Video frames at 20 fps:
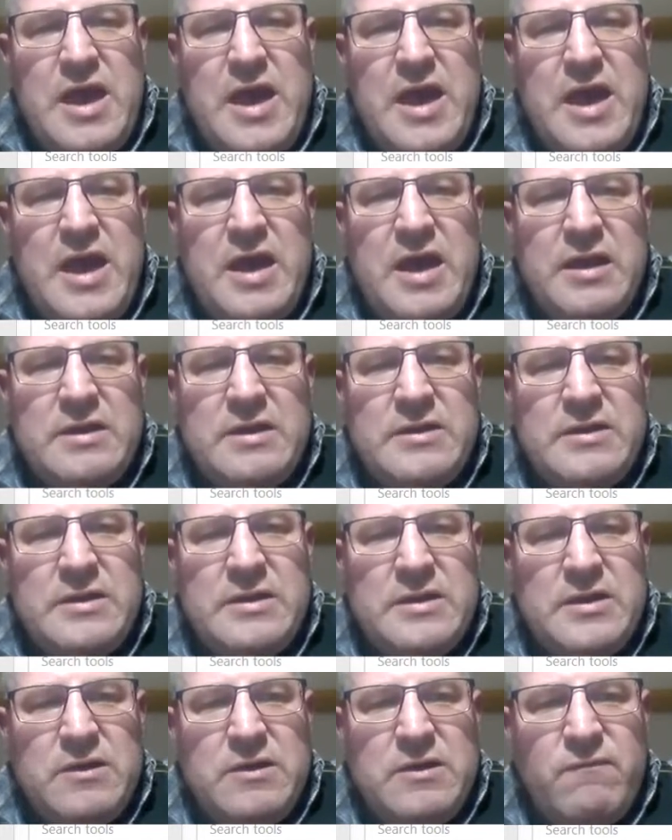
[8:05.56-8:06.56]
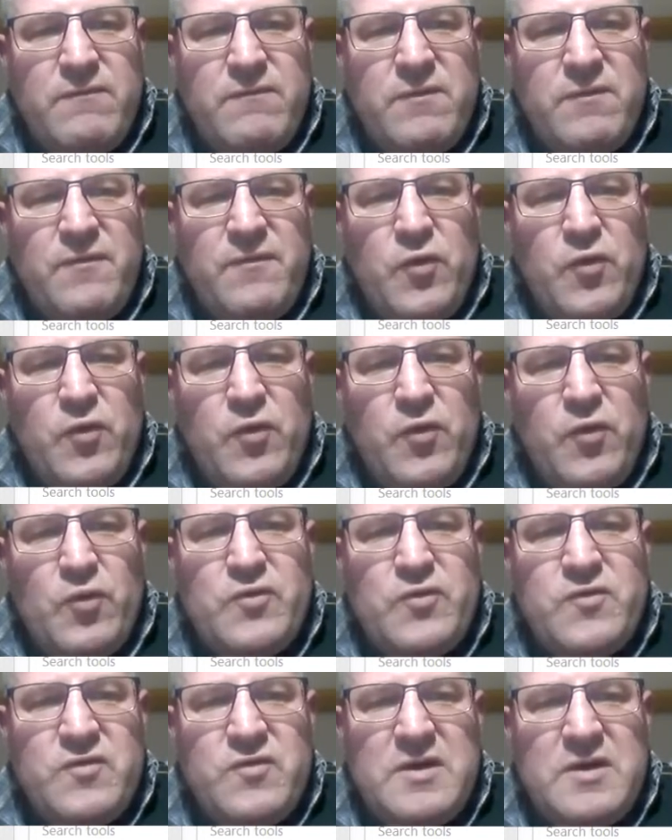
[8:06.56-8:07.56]
And the
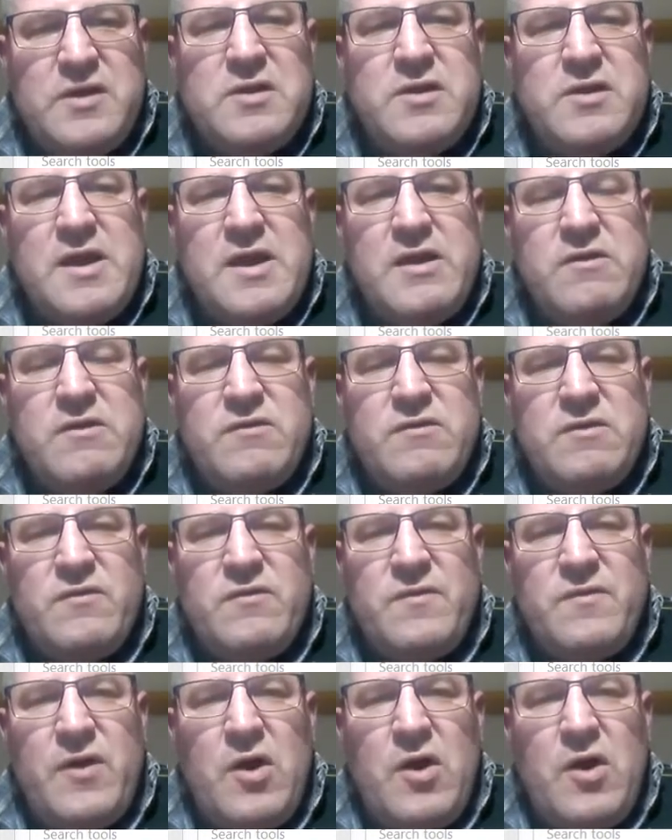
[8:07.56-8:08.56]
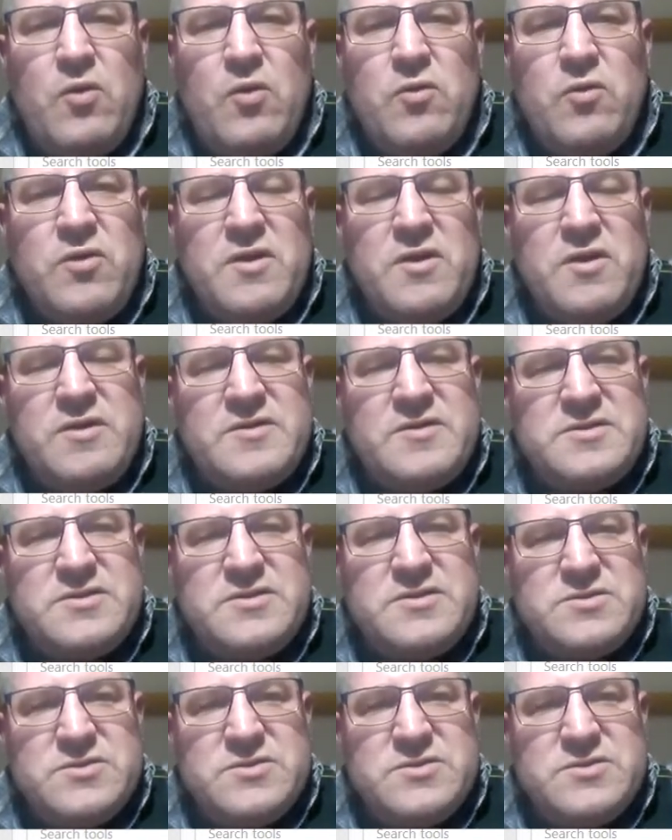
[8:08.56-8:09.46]
photosynthase is the only